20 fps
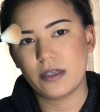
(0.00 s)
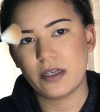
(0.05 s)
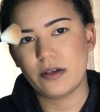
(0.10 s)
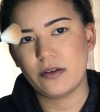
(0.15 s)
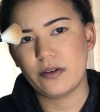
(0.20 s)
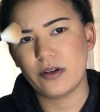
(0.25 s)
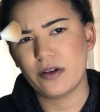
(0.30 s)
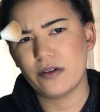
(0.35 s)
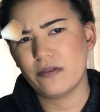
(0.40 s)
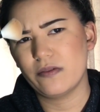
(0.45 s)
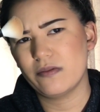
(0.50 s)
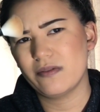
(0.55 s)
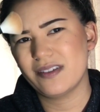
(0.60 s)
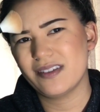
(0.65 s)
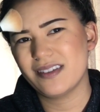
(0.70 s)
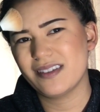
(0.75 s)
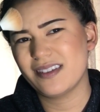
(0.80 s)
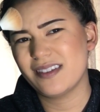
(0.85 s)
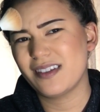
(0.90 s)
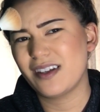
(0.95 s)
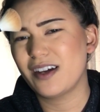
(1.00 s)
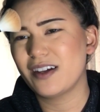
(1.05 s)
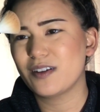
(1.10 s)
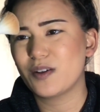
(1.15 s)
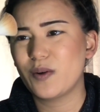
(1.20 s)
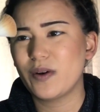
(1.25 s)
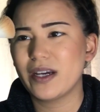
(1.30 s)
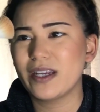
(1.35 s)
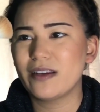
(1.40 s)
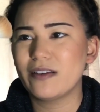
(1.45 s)
I don't know, it's not
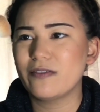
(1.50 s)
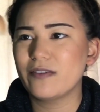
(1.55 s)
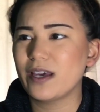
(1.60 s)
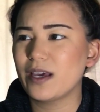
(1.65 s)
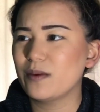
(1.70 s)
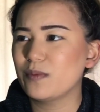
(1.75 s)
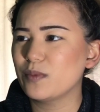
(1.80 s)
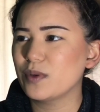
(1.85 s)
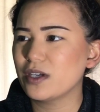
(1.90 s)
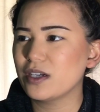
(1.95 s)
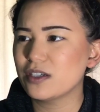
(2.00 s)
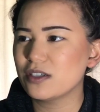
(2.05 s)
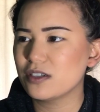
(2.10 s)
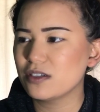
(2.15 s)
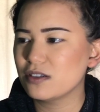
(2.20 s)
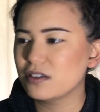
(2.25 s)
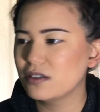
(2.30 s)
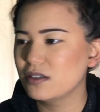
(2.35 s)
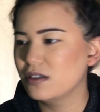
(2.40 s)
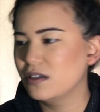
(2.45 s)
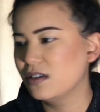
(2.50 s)
quite a fan brush,